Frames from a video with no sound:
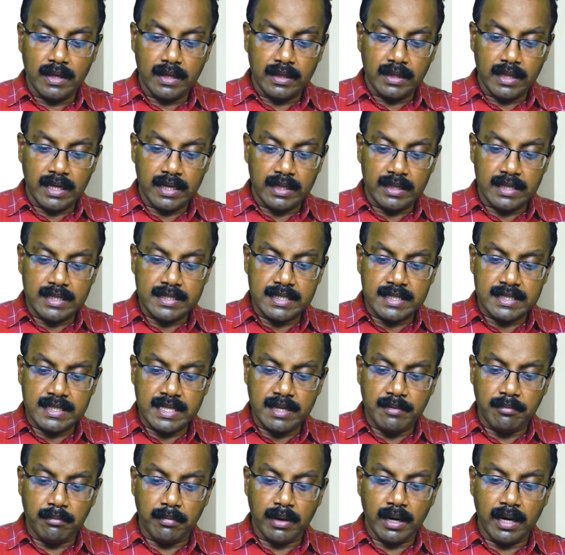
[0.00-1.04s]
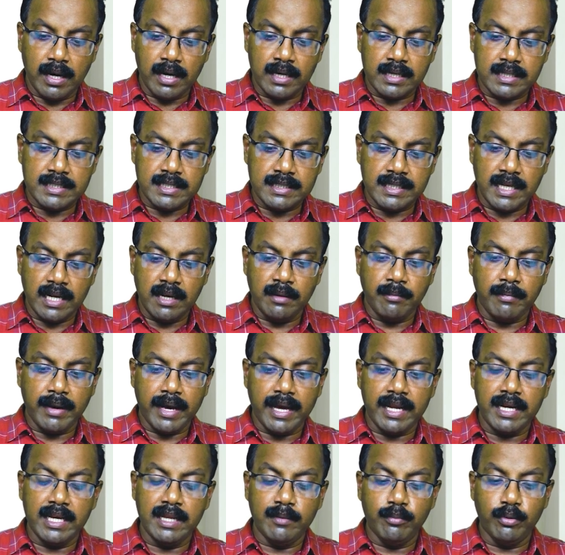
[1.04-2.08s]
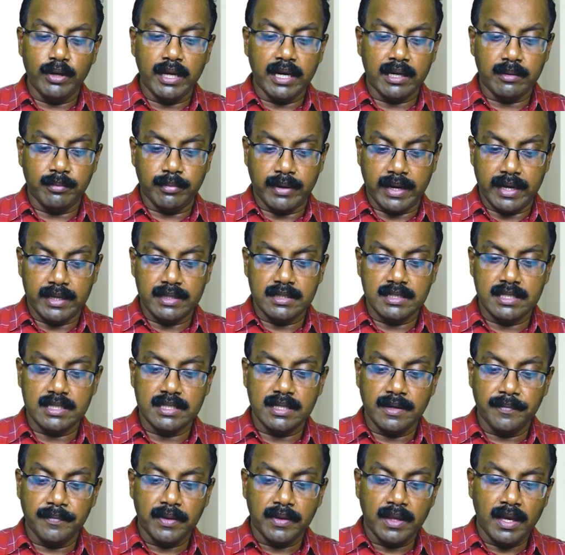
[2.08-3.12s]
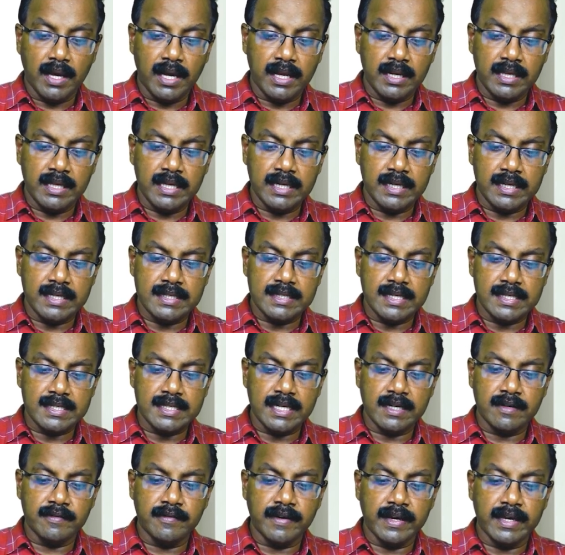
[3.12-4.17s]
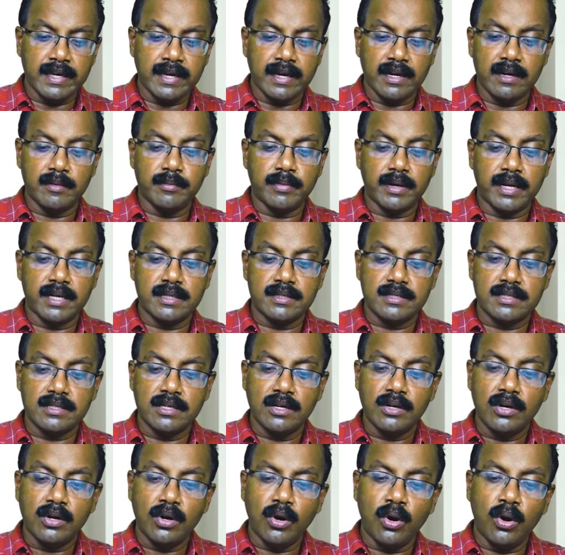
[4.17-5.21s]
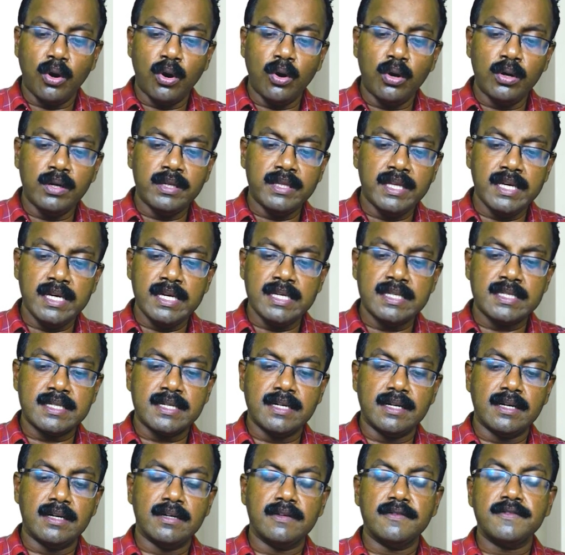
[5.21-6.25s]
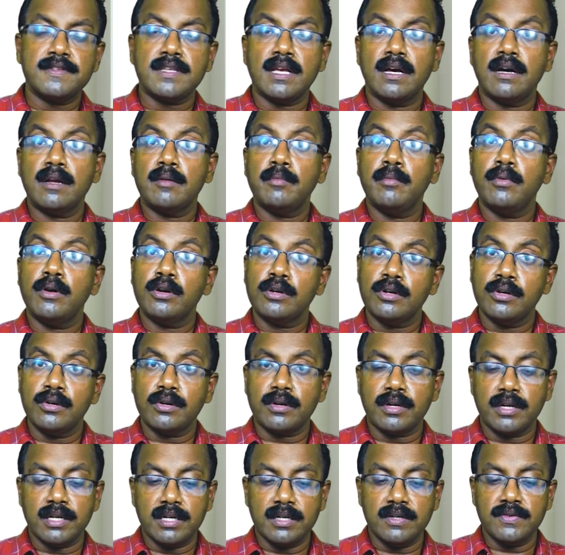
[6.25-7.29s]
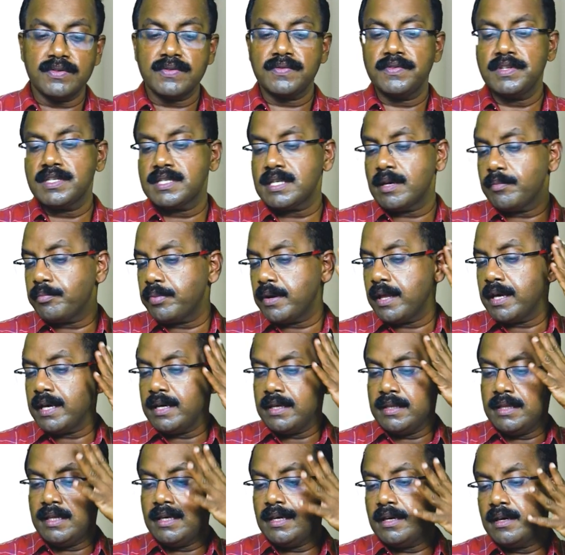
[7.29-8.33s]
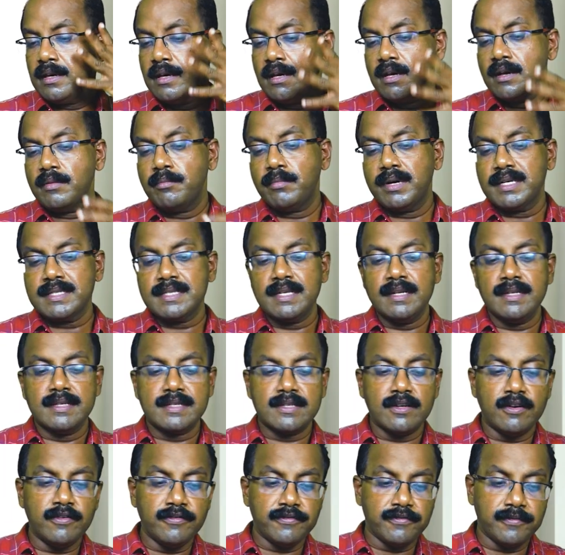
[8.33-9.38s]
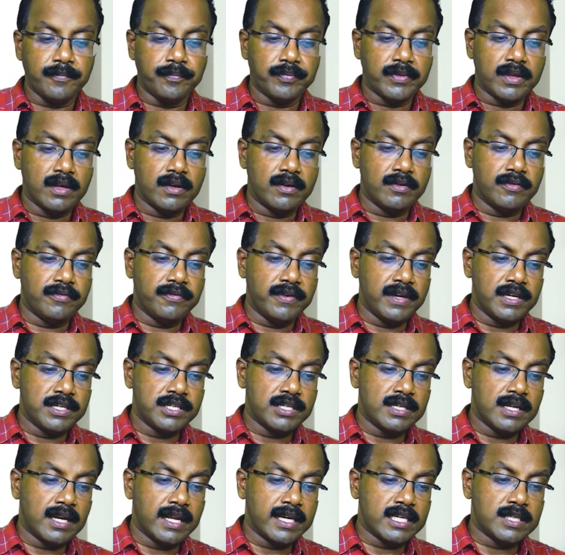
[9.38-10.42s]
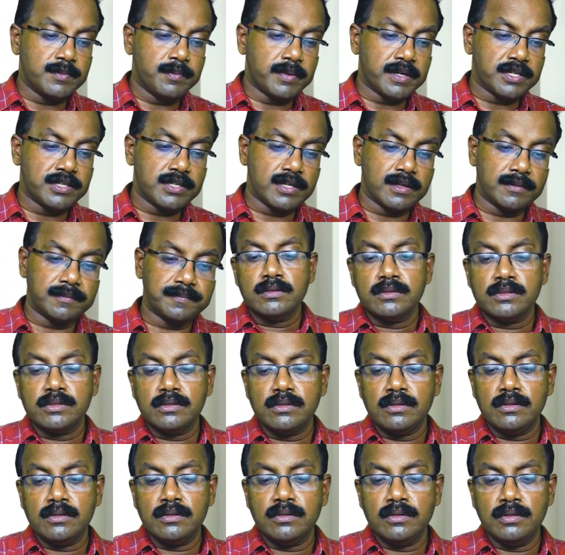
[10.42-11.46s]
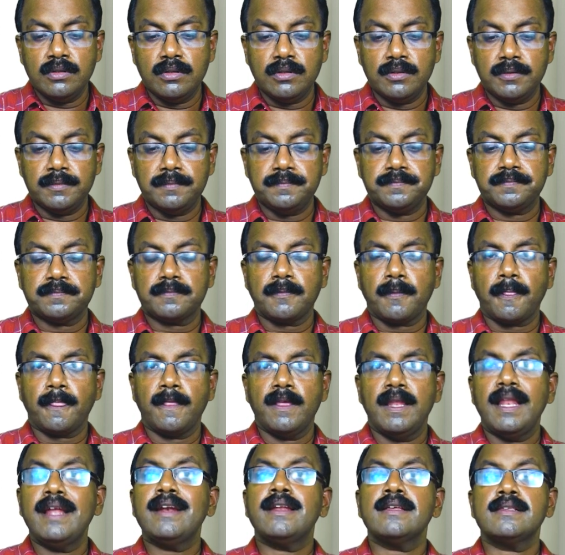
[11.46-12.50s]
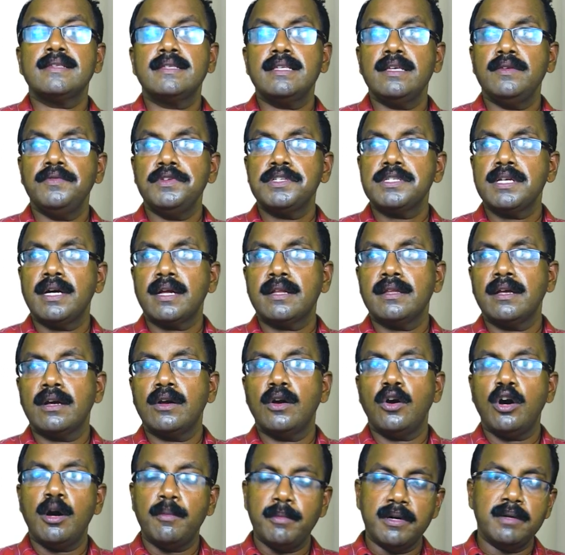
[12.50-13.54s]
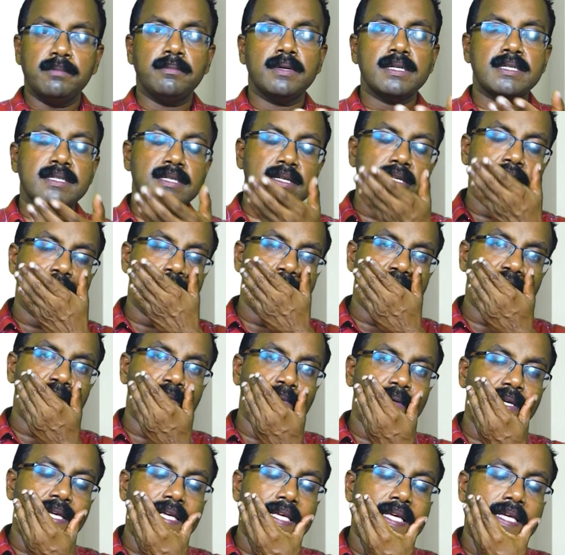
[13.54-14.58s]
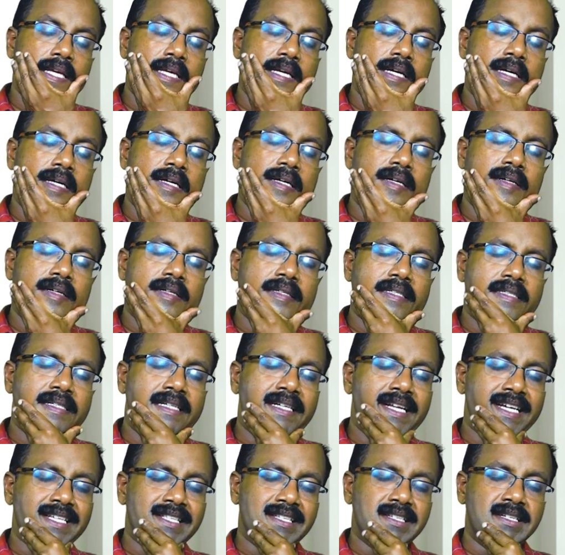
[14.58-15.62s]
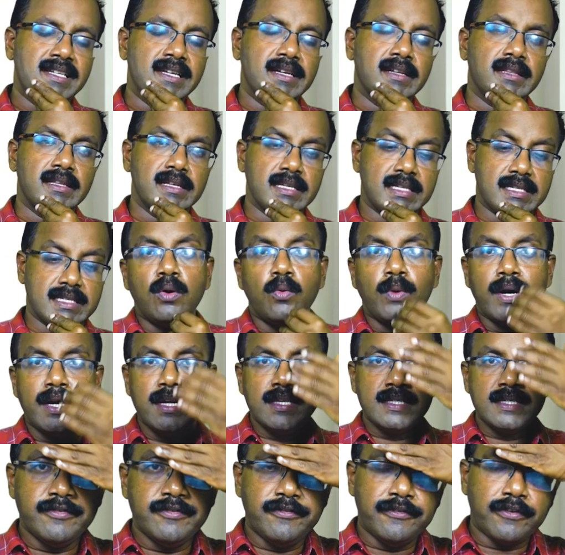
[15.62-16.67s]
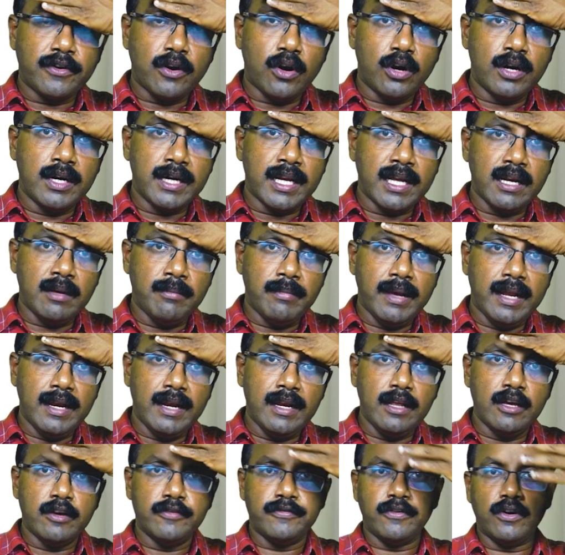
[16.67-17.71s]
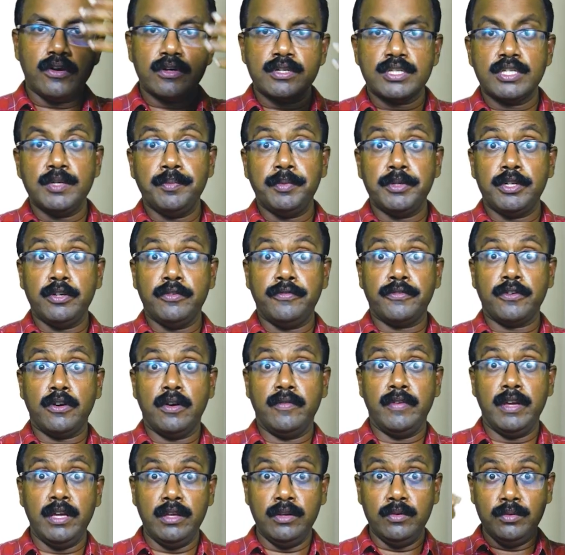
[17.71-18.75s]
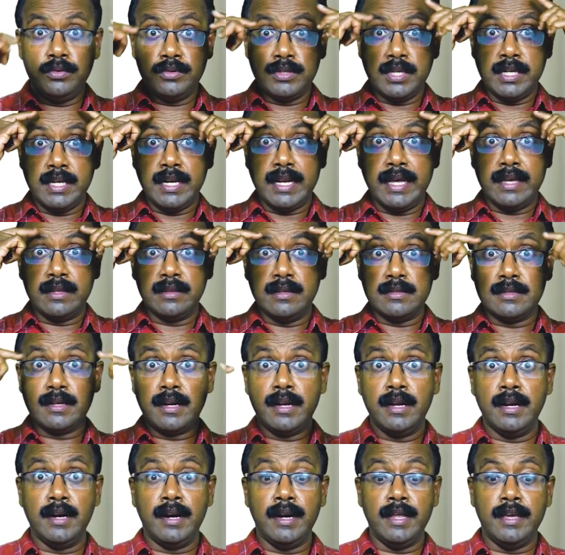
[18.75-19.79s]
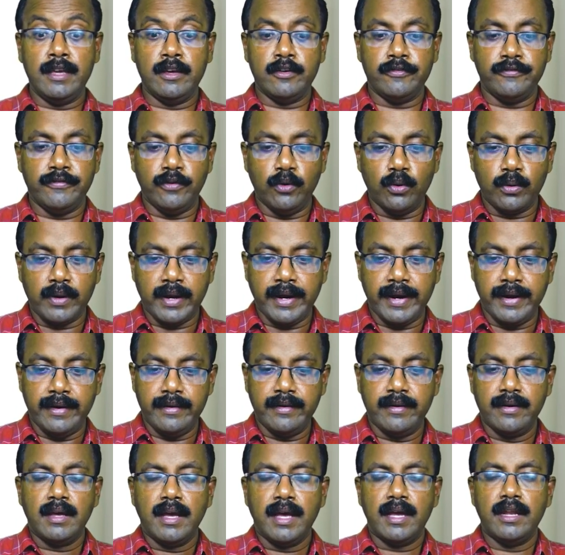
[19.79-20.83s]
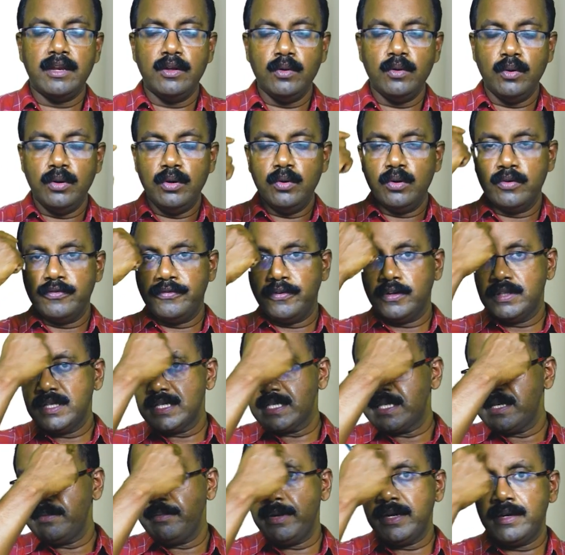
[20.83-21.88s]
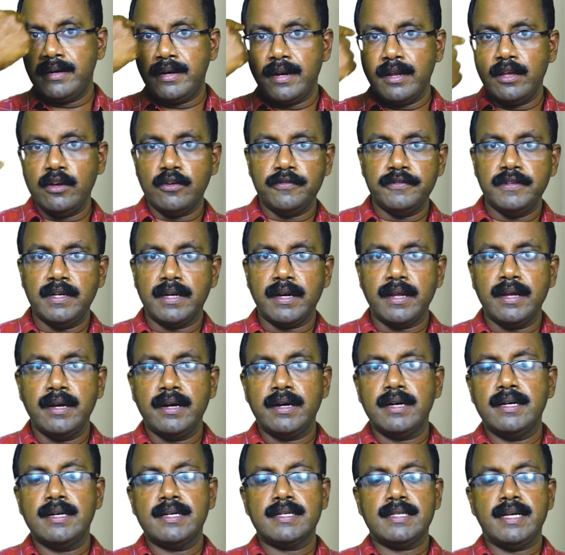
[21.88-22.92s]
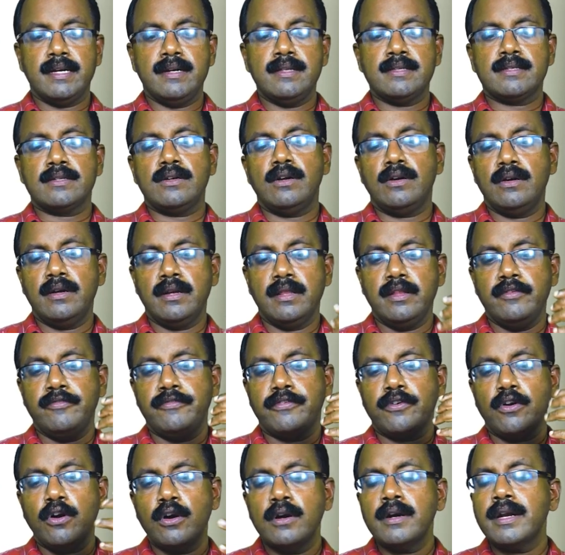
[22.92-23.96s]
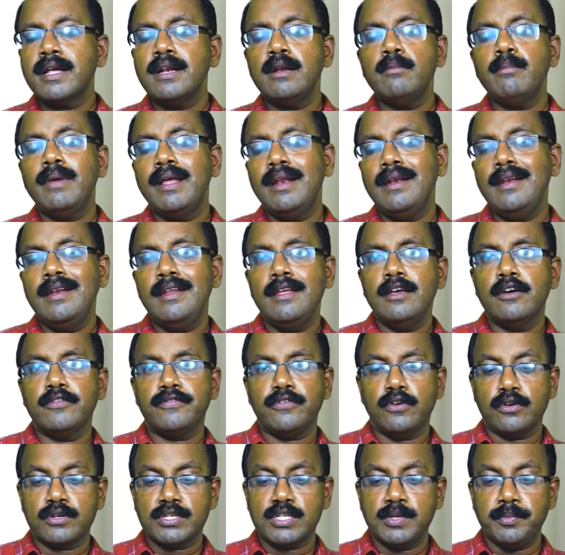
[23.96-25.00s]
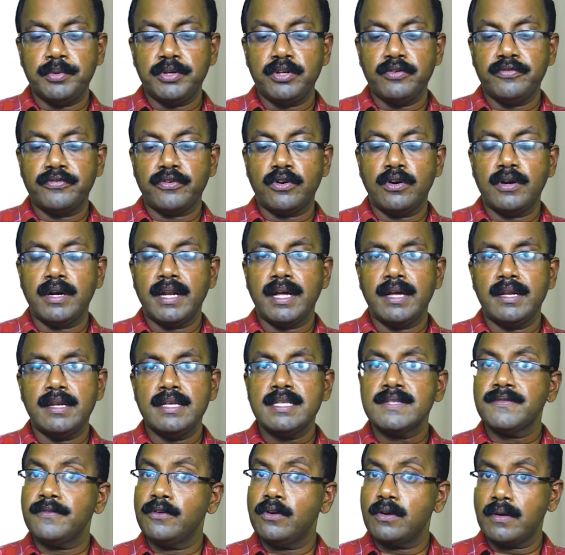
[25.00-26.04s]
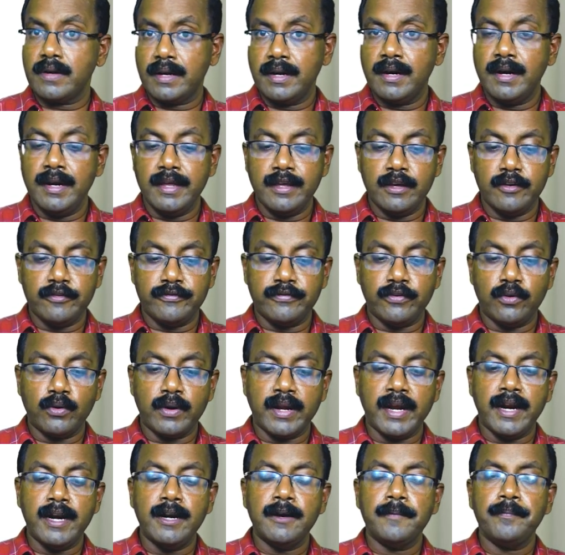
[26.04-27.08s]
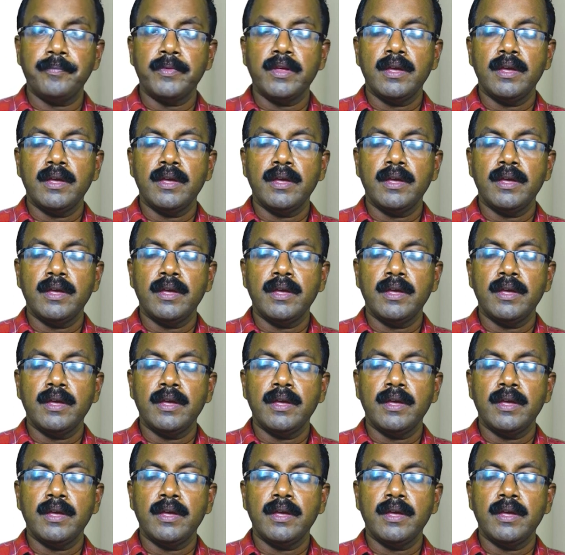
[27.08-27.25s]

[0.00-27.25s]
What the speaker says: Then this is the marginal mandibular branch. And here is the cervical branch. All these nerves are motor nerves which supply the muscles of facial expression. So, let us see which are the common muscles which we test in this. One frontal belly of occipital front. We use it like this, wrinkling of forehead, and you look for the symmetry of the wrinkles. That is called the frontal belly of occipital frontalis, for wrinkling of forehead.